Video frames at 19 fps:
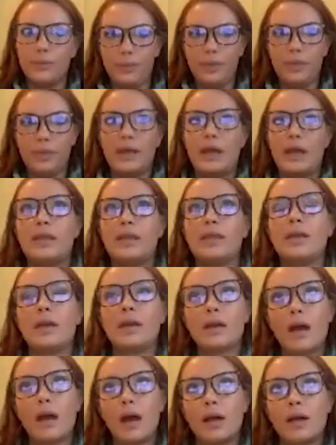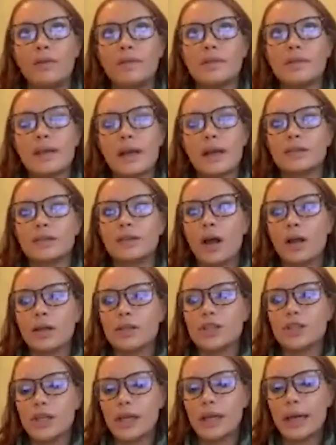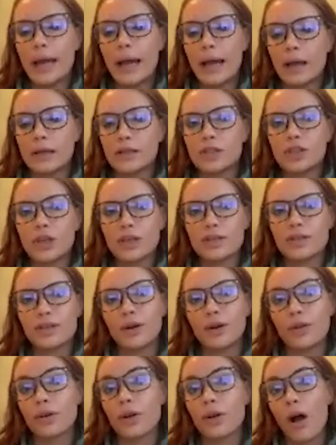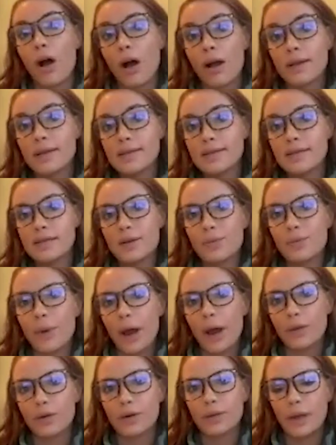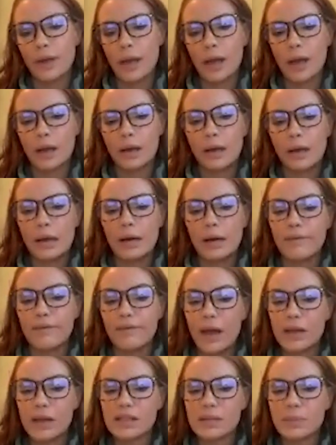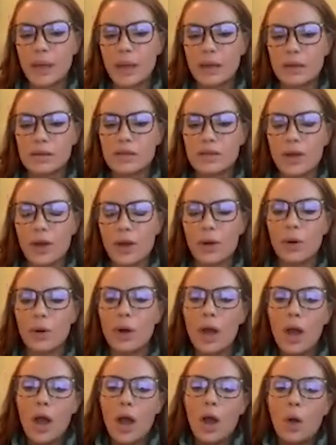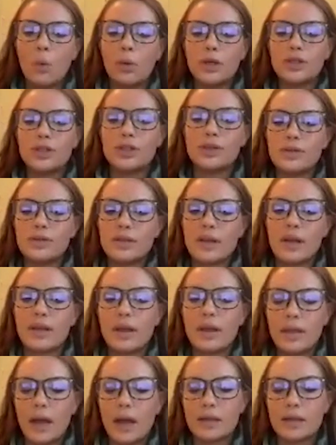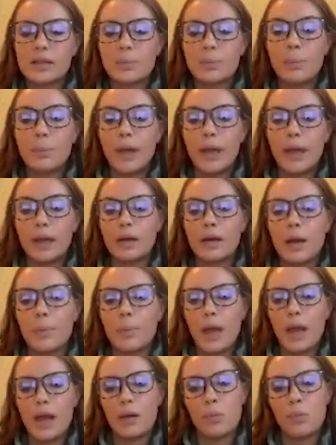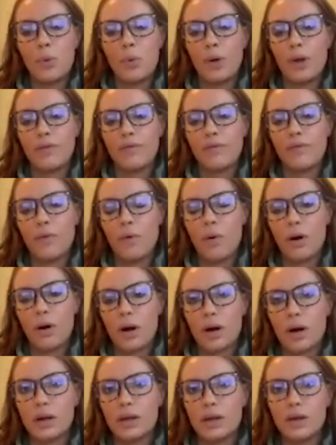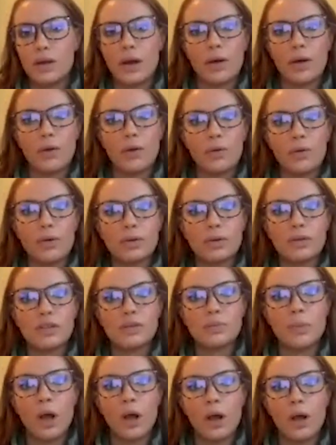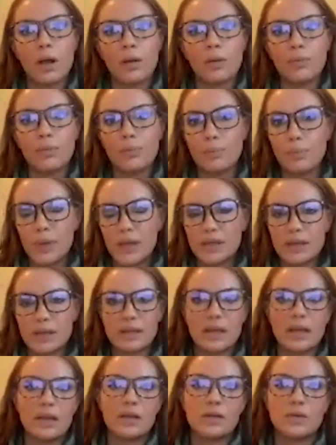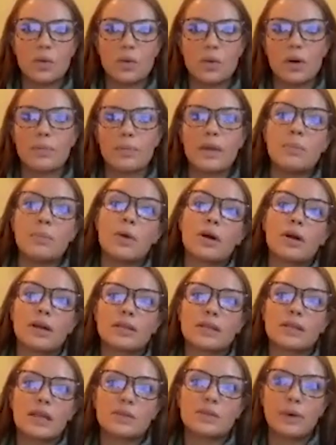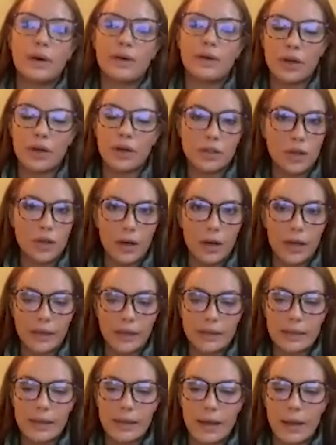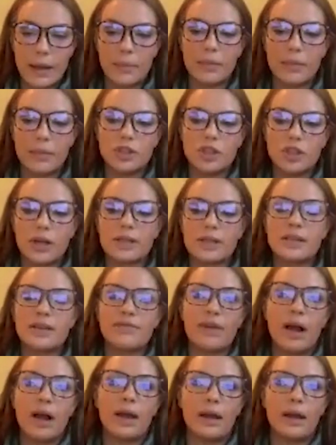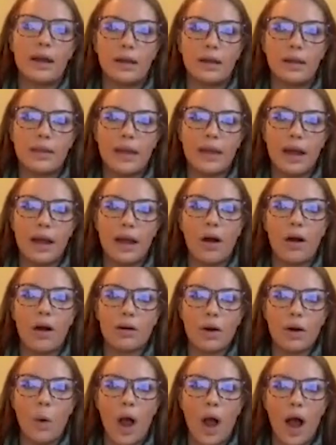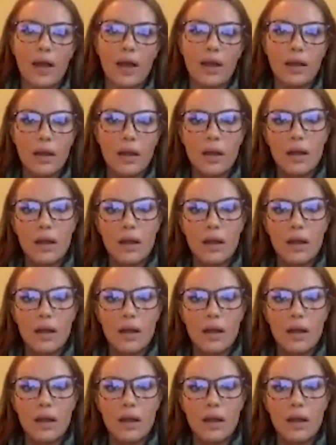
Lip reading: they think of technology as just another cost rather than an investment. So would say that that's been a pain point for, small businesses or mid-market size whenever you're talking to them, justifying that ROI?